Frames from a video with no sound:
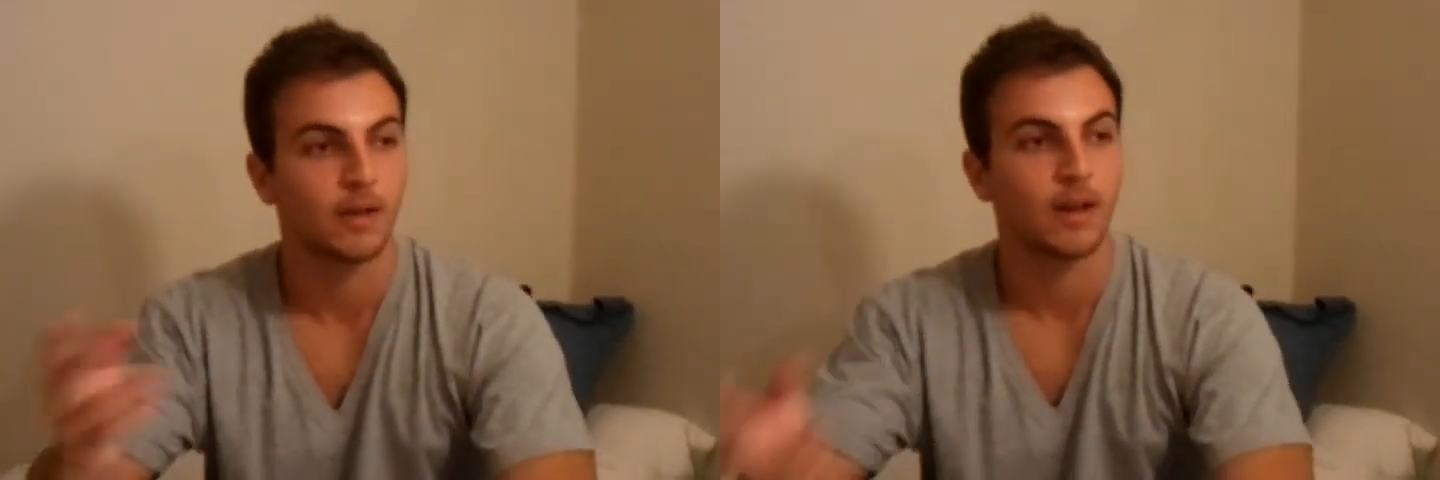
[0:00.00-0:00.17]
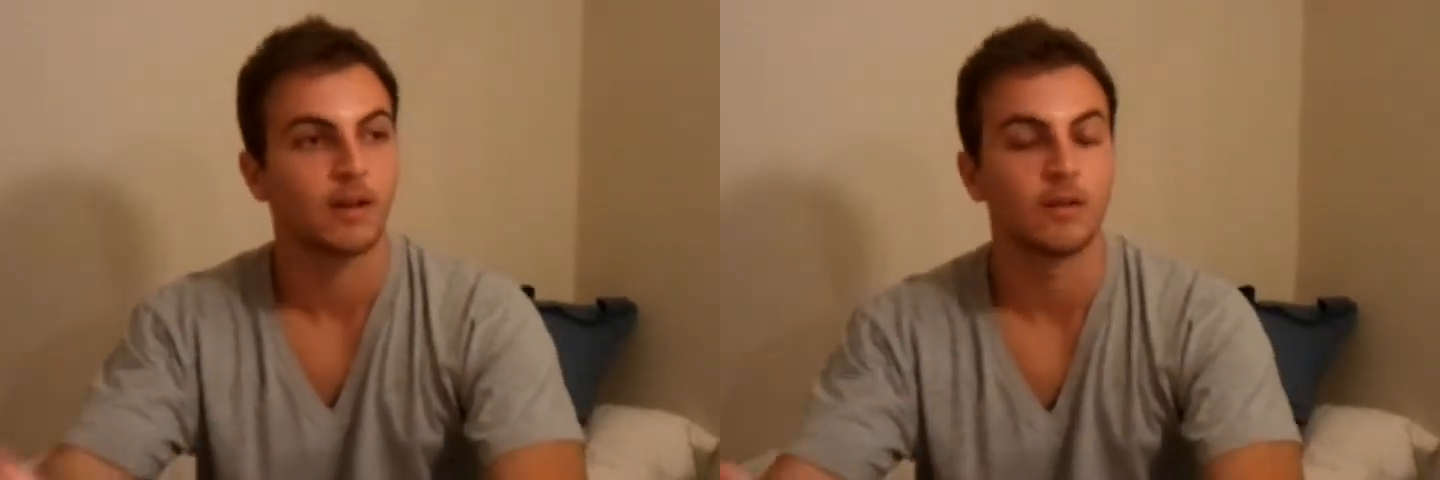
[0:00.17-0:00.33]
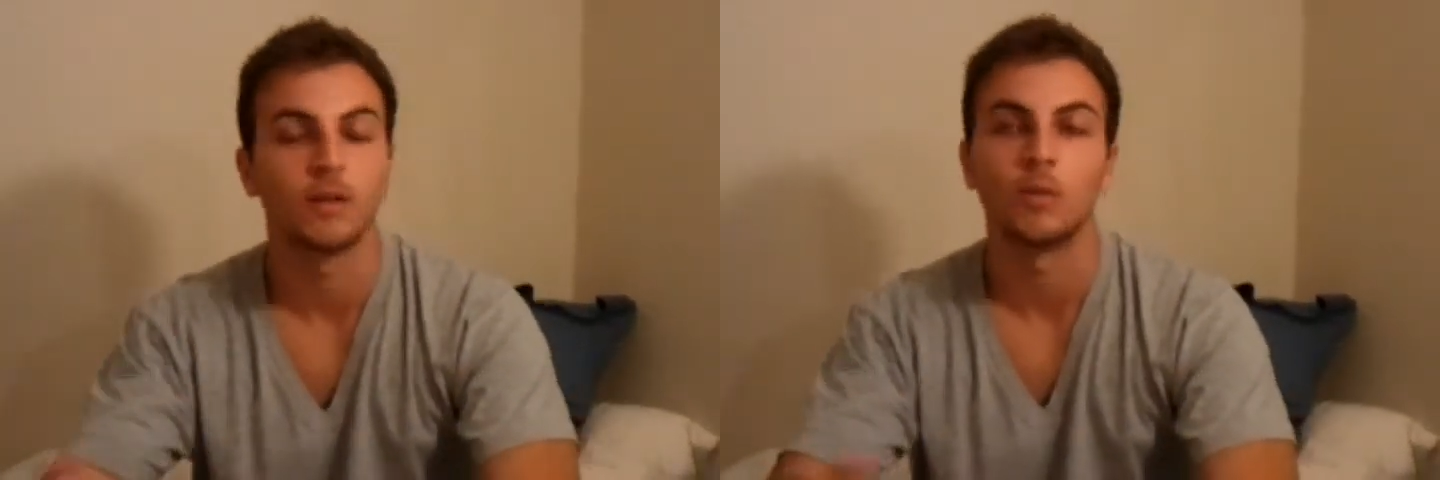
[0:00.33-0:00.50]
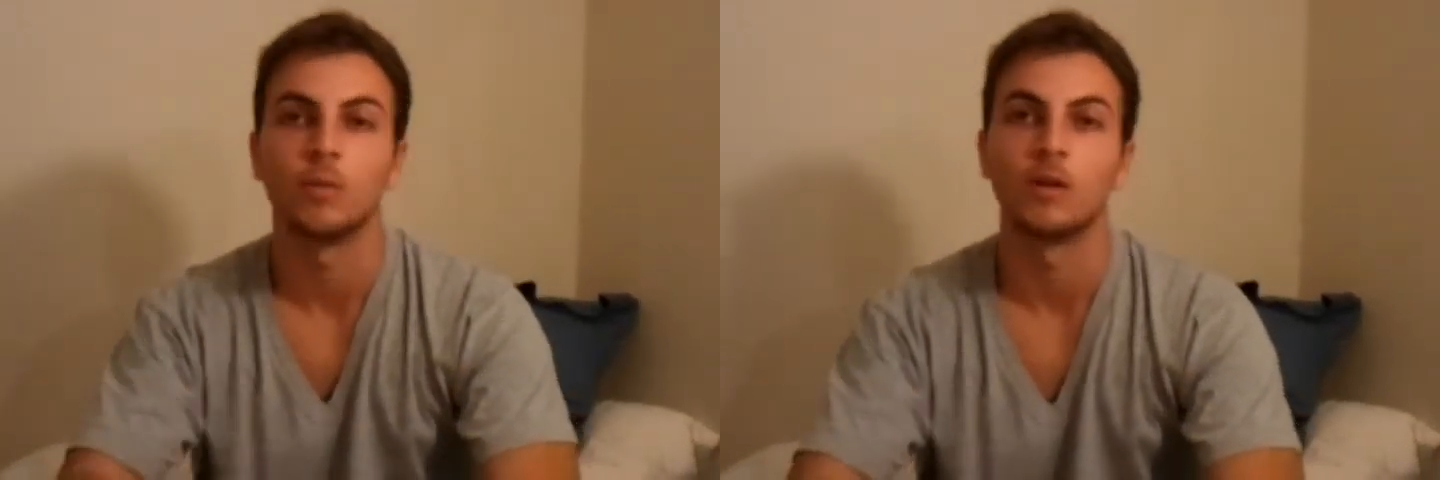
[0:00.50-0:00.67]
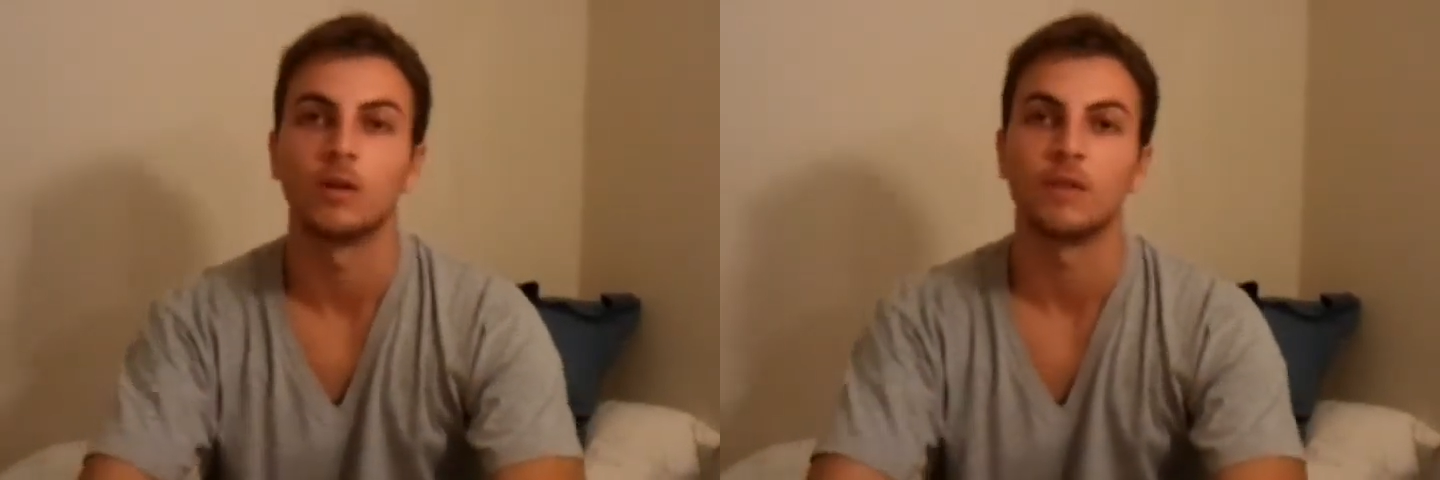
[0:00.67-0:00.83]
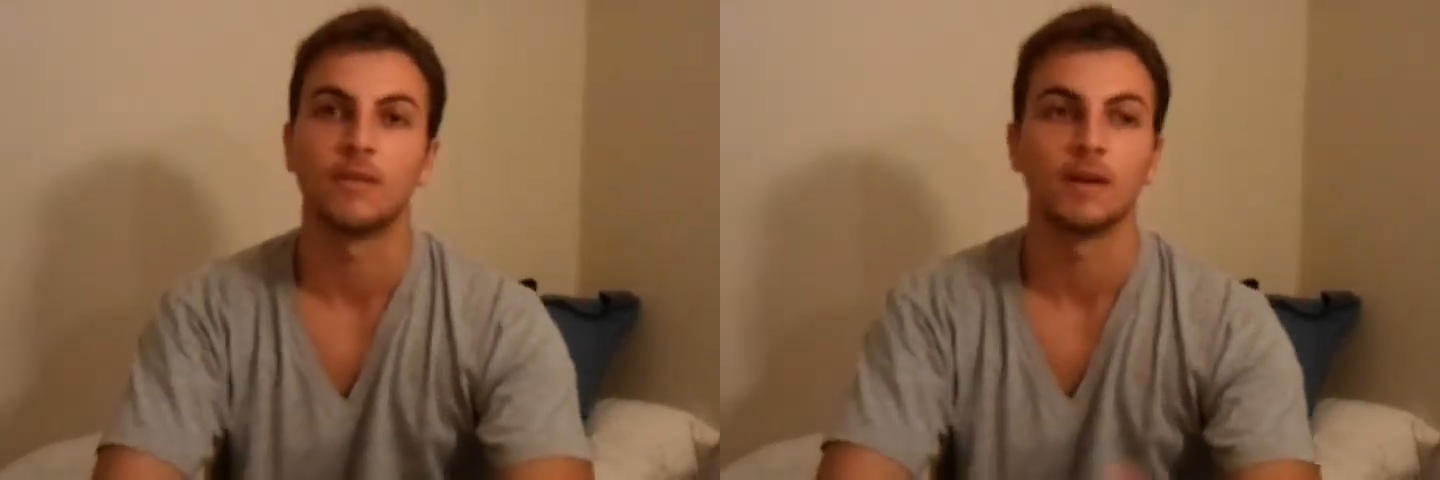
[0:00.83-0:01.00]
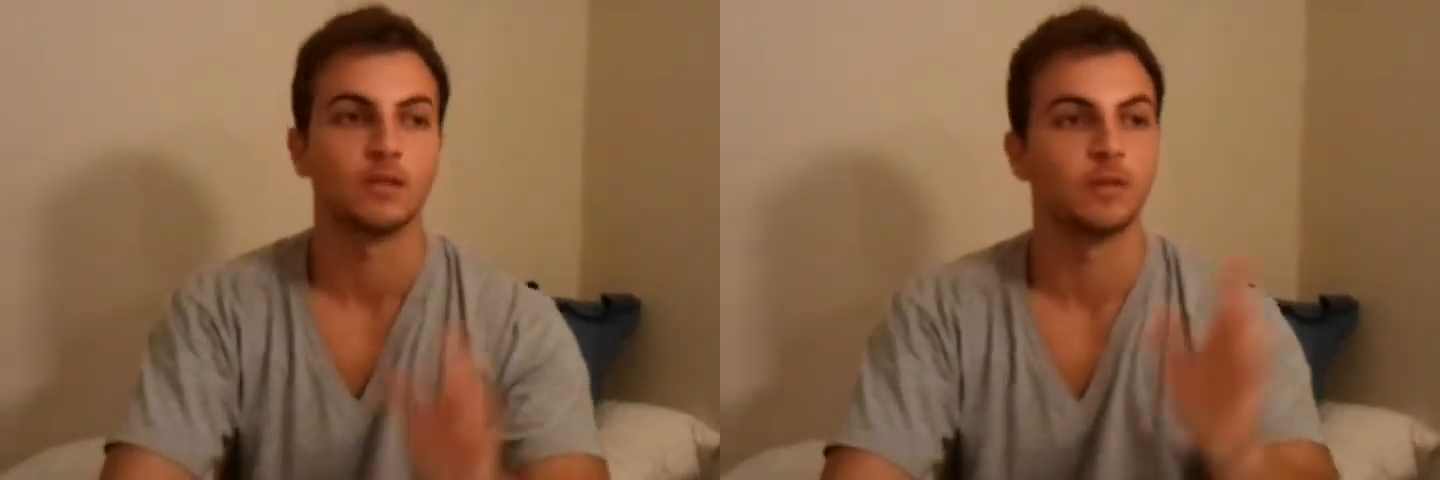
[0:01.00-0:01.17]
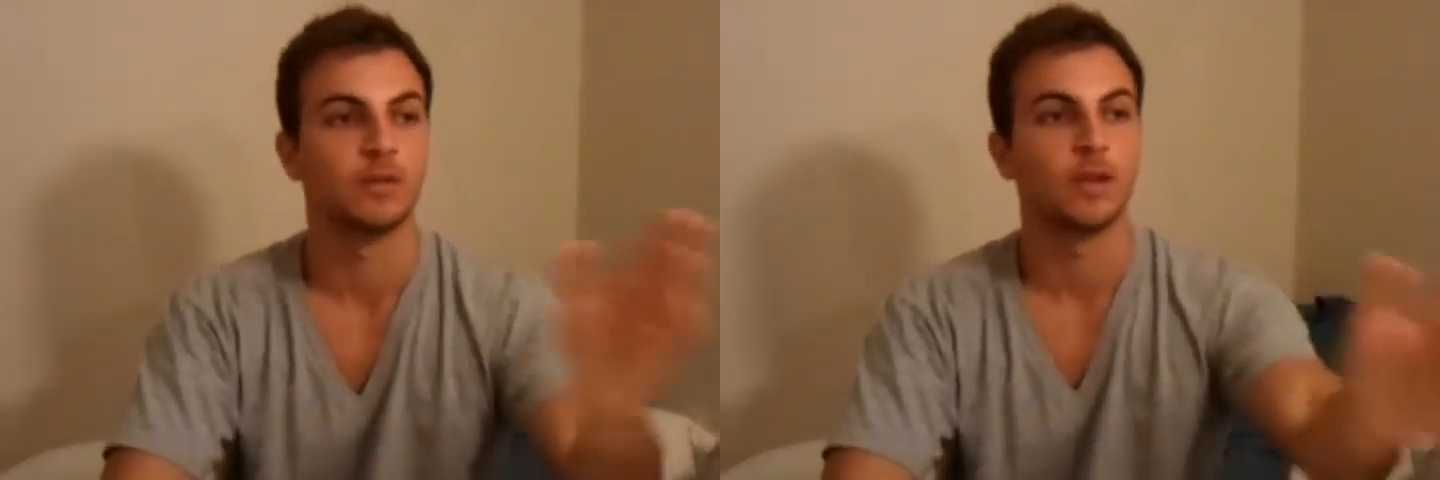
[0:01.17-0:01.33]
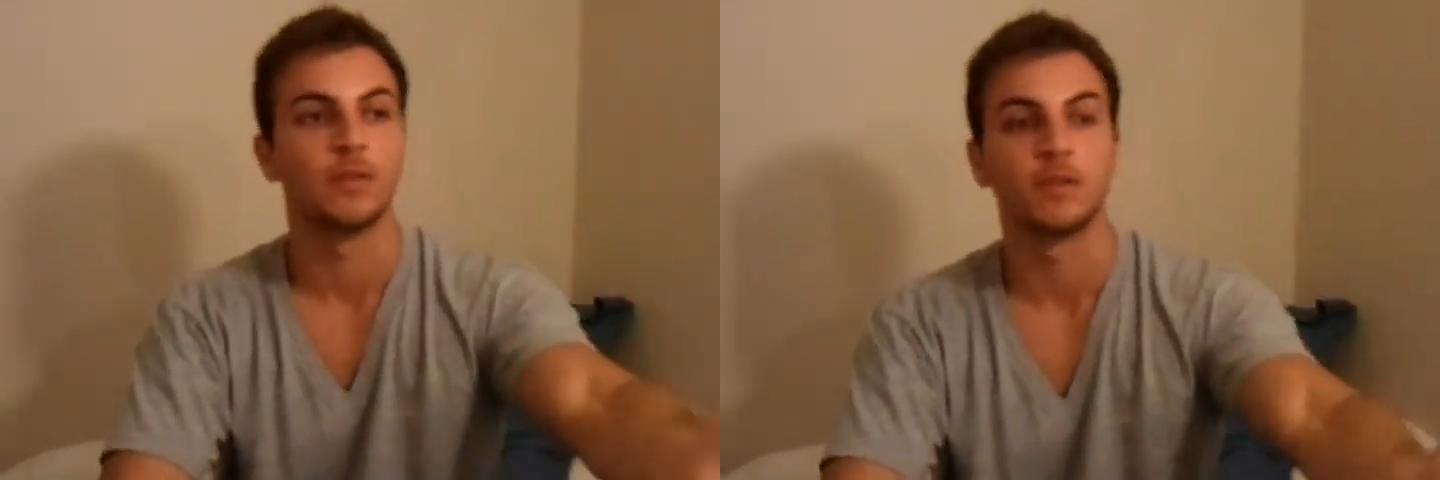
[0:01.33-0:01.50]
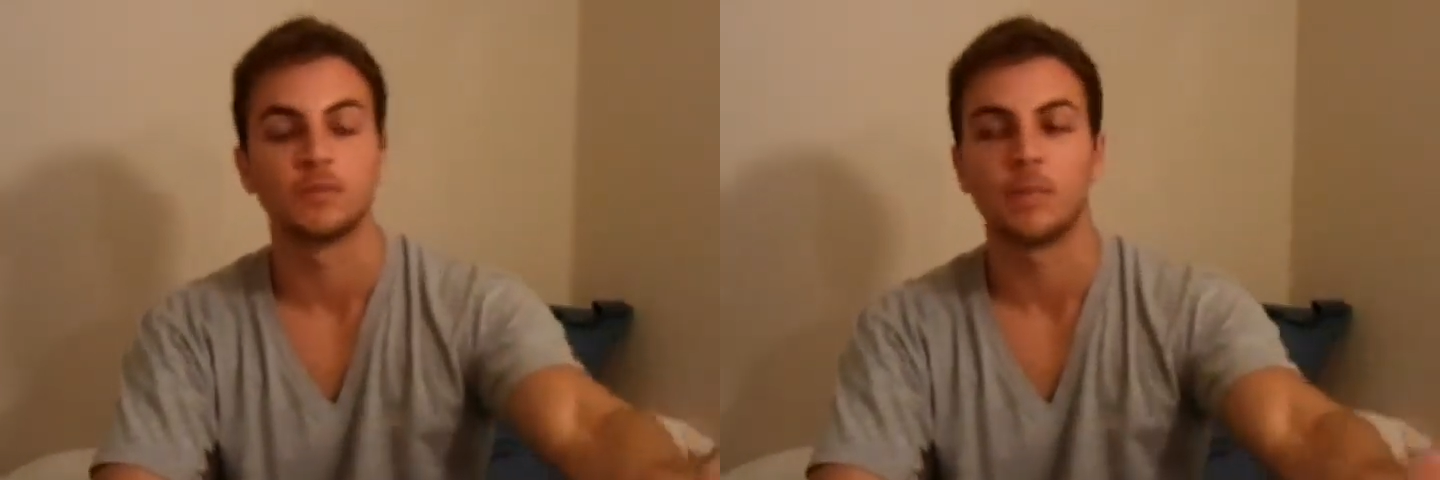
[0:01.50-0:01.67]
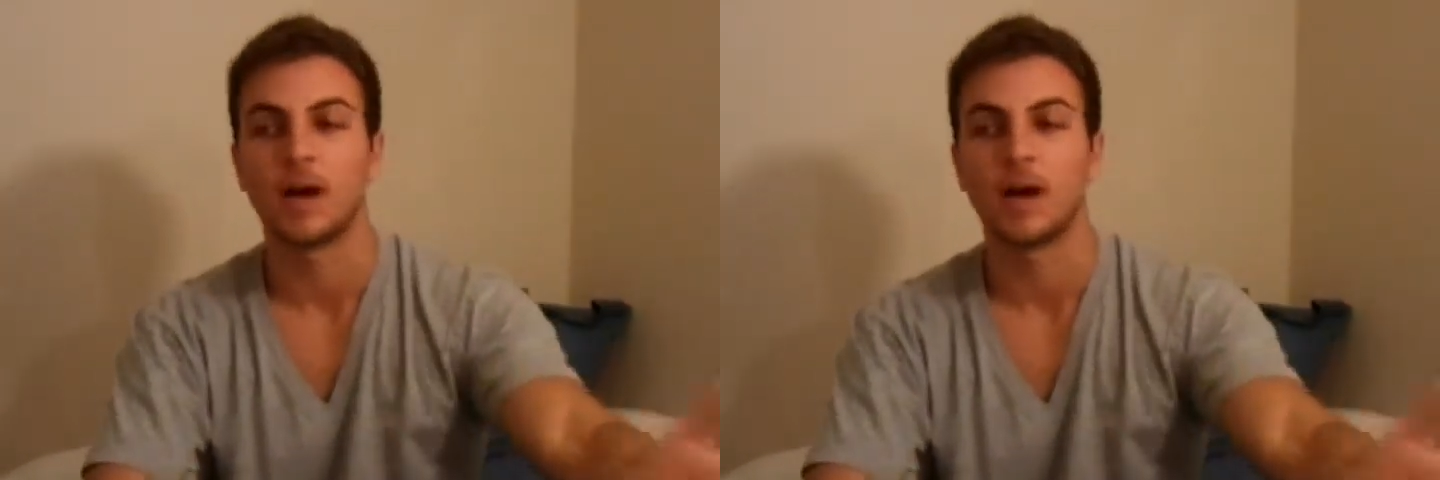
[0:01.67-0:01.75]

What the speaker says: okay, I don't know if I should go down this